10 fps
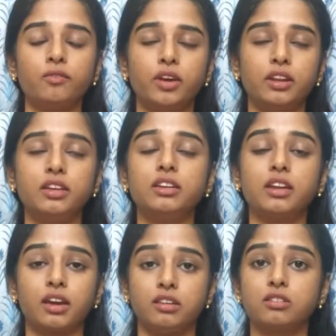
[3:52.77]
very
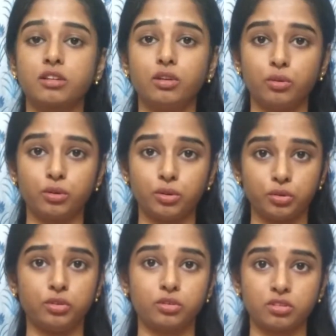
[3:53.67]
nice glow to
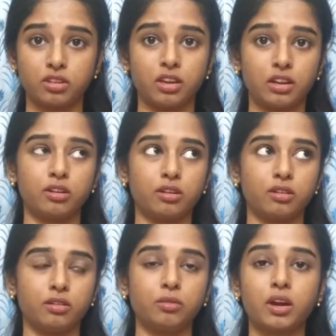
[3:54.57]
your skin.
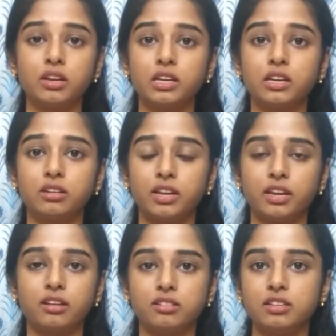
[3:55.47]
You can
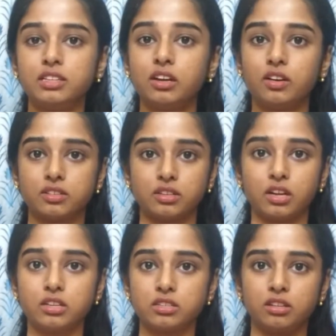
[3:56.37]
see the
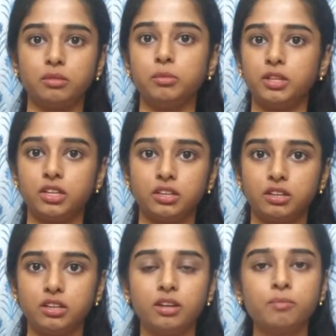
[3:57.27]
results
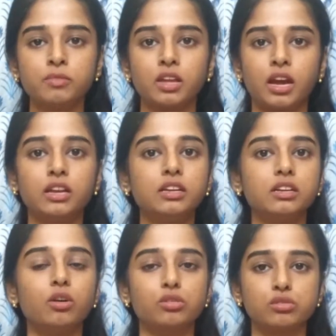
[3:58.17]
immediately, and it
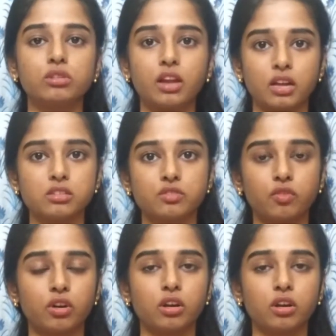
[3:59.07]
also lasts for